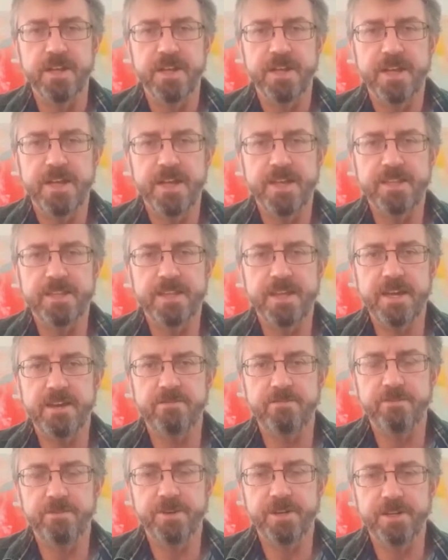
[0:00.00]
And that
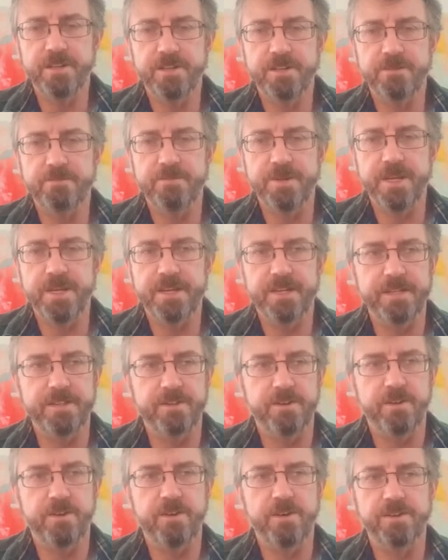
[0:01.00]
really made
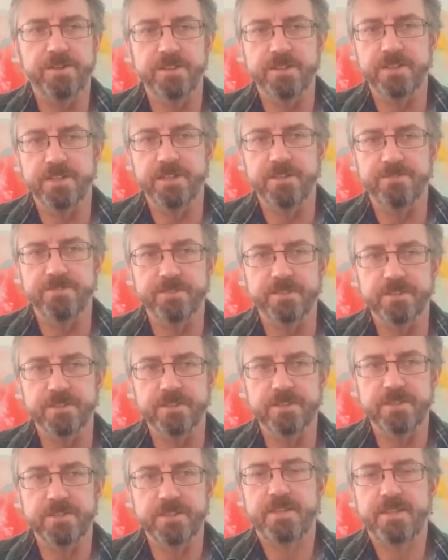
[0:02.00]
all the
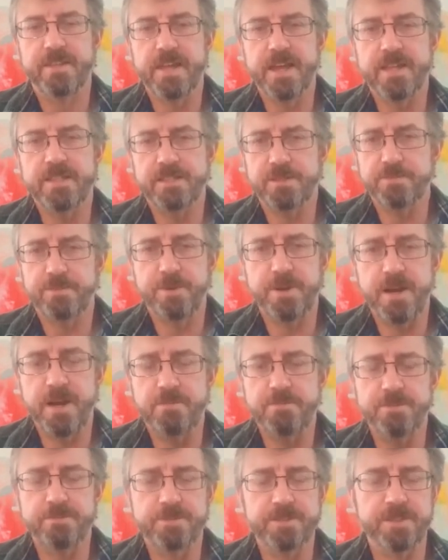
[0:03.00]
difference. That's
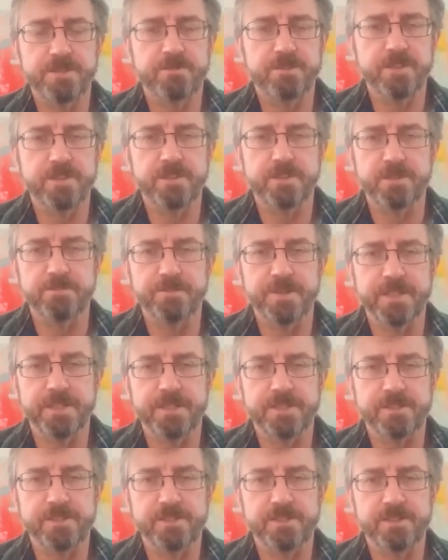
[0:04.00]
probably one of the
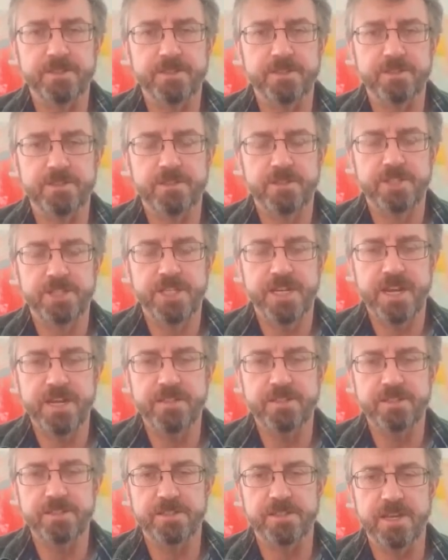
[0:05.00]
biggest
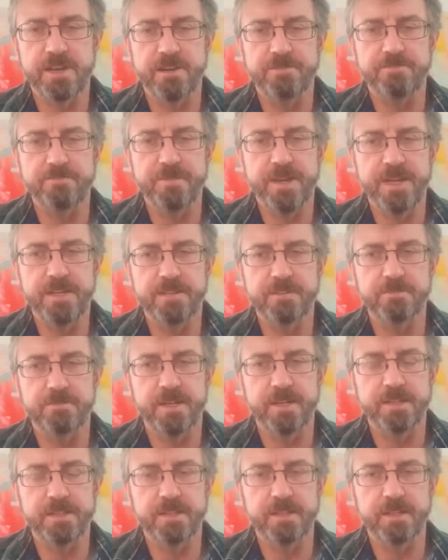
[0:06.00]
changes I've made in
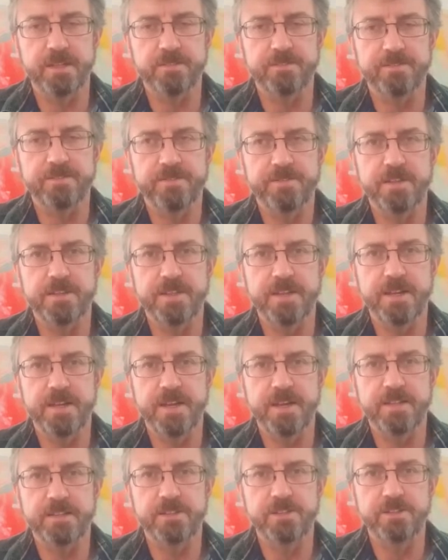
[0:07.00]
my life, that
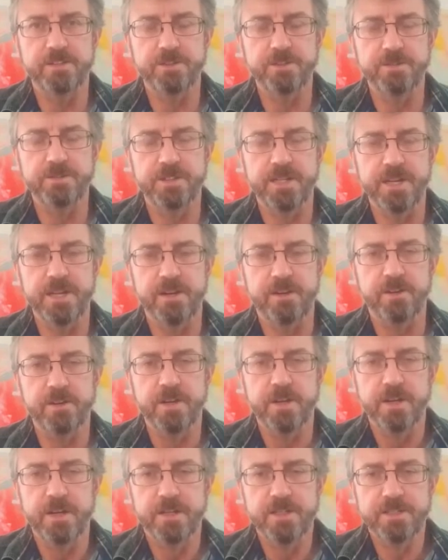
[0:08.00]
I do now
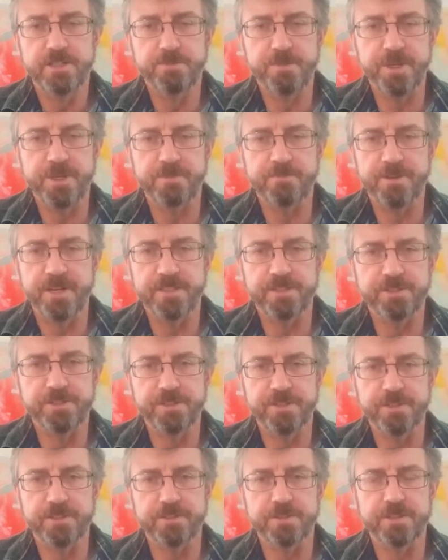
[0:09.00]
speak my
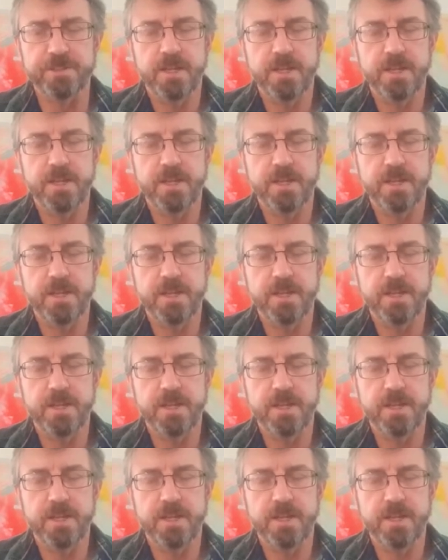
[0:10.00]
truth.